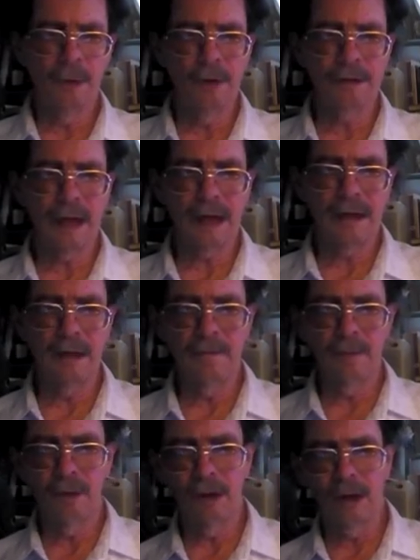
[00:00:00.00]
pours out a little
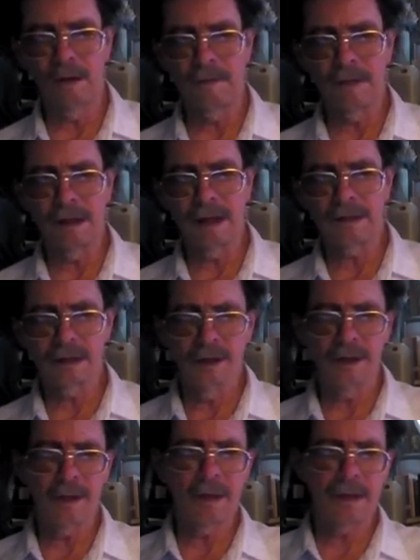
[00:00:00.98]
more on me. And then I
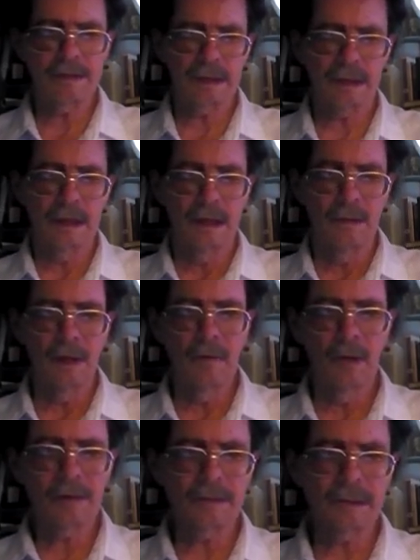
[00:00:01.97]
turn to him and I say, well,
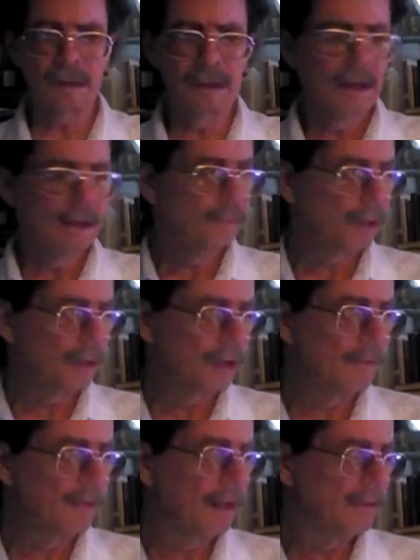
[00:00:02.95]
what
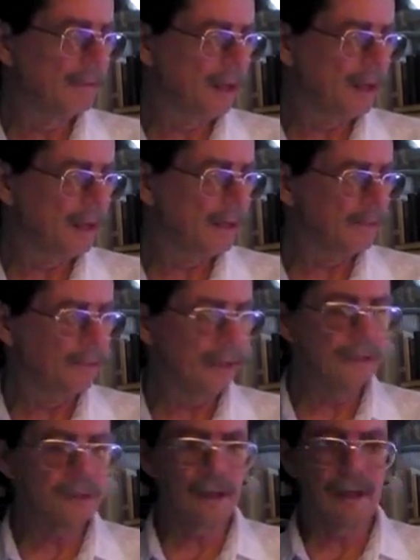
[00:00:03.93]
program,
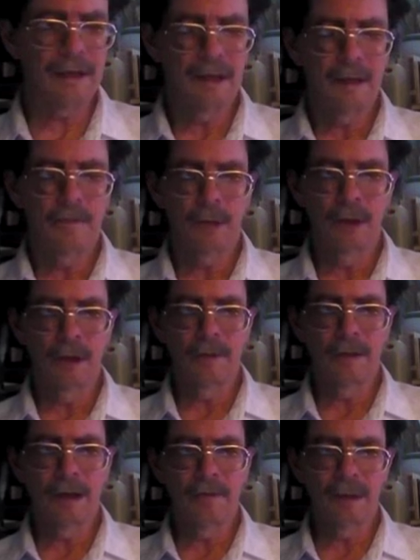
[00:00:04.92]
which program
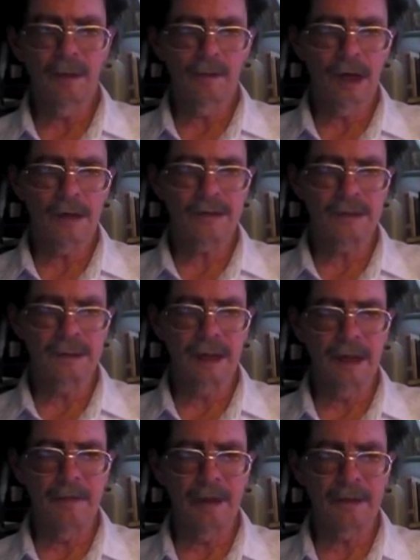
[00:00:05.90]
do I want to watch
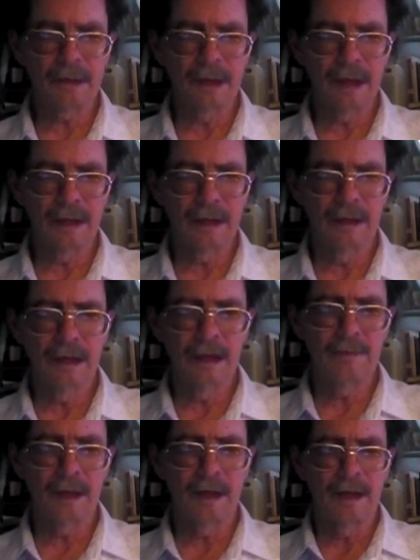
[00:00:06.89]
today by Tanya
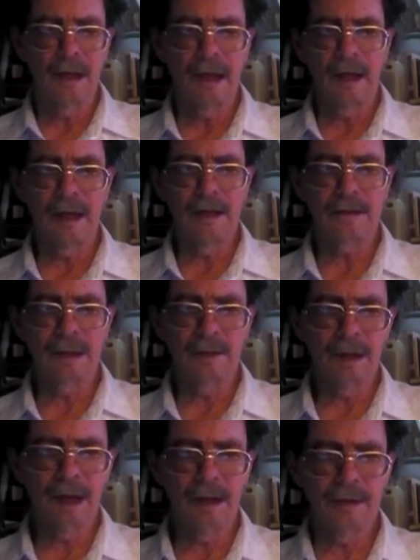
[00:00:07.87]
Love? And he
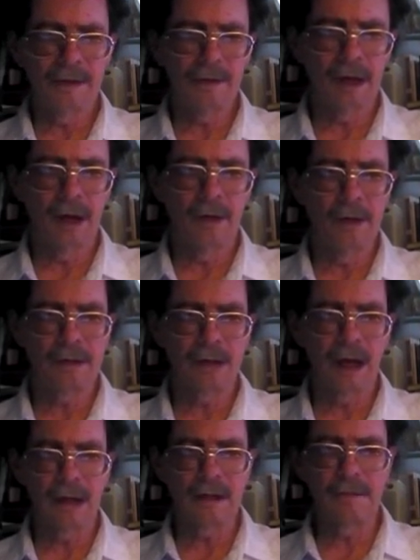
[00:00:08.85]
somehow or another always
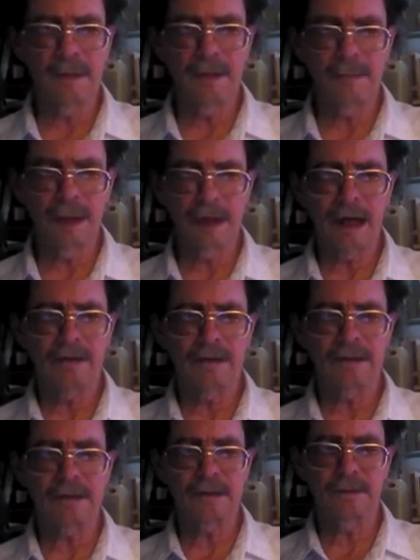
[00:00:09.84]
causes me to pick out
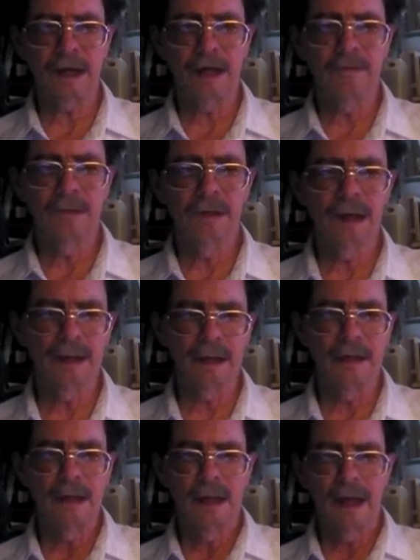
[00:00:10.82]
just the right one.